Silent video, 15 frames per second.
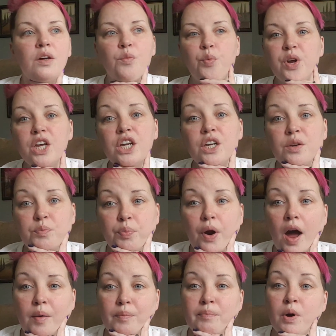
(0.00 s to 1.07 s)

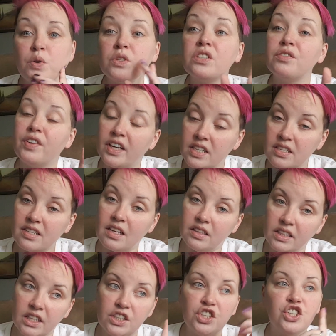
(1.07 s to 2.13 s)
most of us at
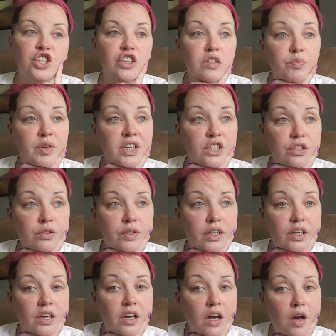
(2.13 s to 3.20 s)
least should be
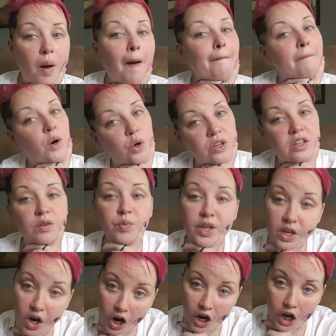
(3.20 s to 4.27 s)
doing more than
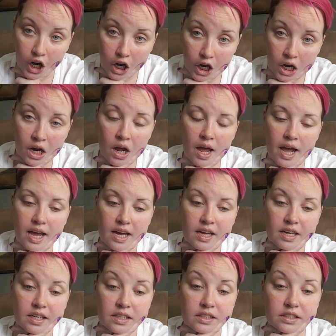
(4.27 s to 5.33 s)
we are.
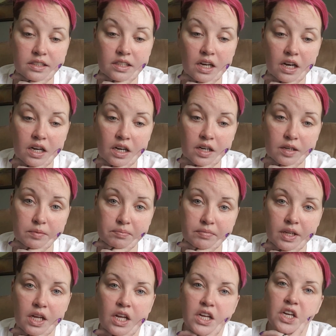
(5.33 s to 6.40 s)
And
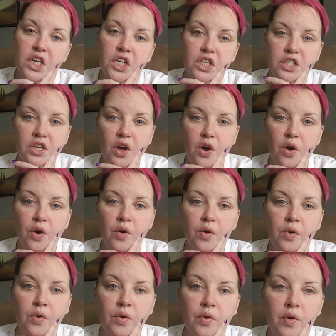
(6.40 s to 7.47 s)

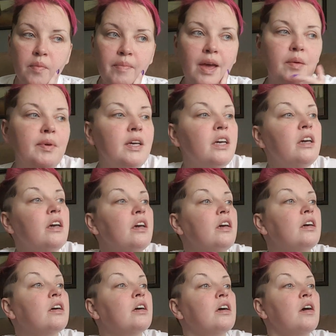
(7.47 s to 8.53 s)
so
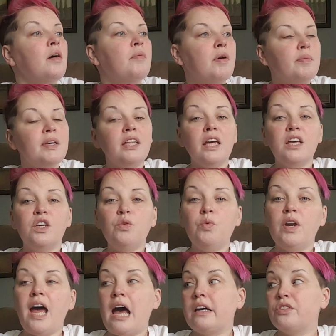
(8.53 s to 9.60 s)
maybe like you
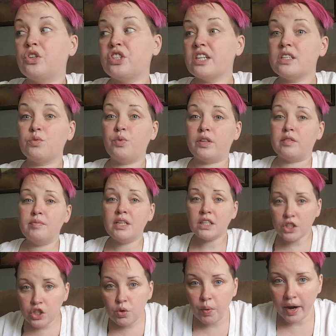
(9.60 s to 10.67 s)
want to exercise with me.
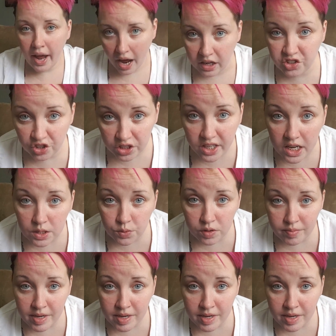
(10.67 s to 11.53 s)
Do you want to exercise with